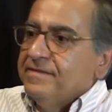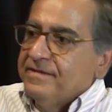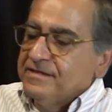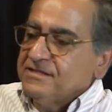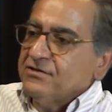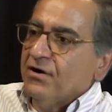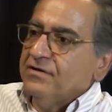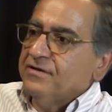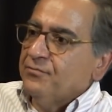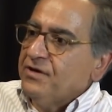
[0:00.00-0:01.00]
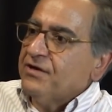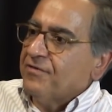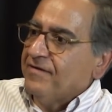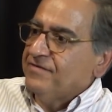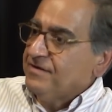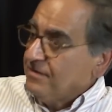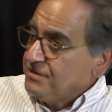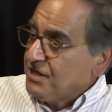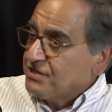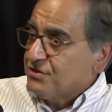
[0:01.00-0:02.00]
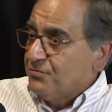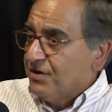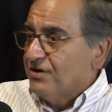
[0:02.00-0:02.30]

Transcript: This is called the weak gravity conjecture. We